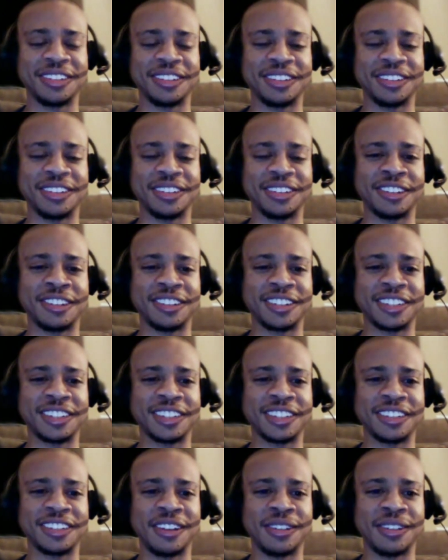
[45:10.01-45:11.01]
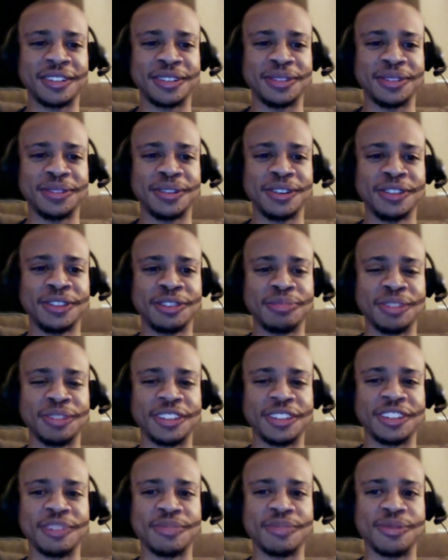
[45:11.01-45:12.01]
Dirt, All New
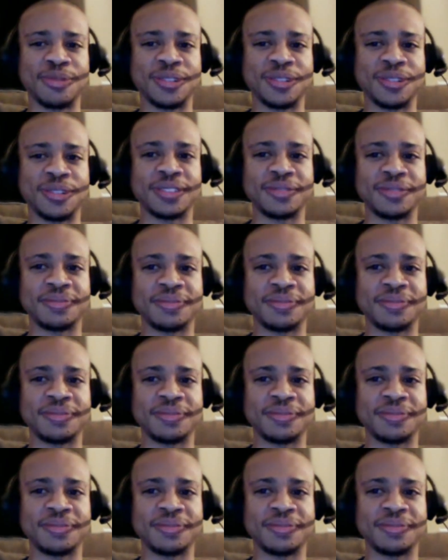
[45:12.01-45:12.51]
Ultimates #1.